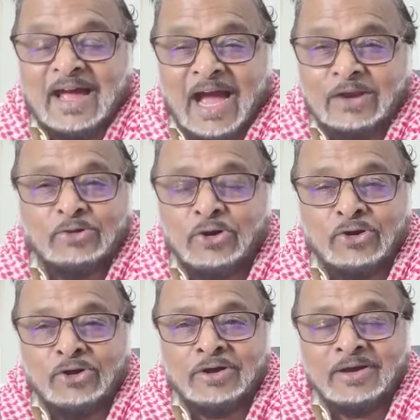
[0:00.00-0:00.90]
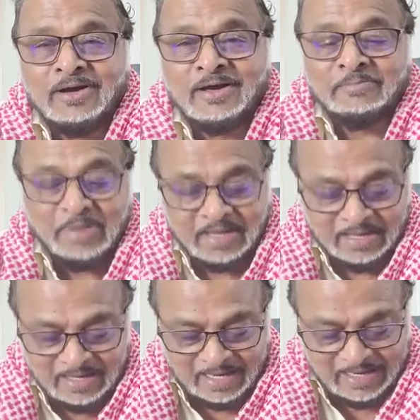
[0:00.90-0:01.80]
I don't go wrong
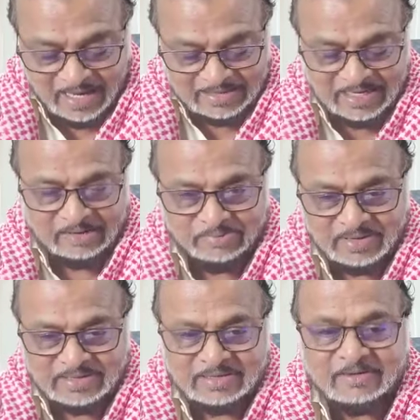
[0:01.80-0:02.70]
begging. I can't help it.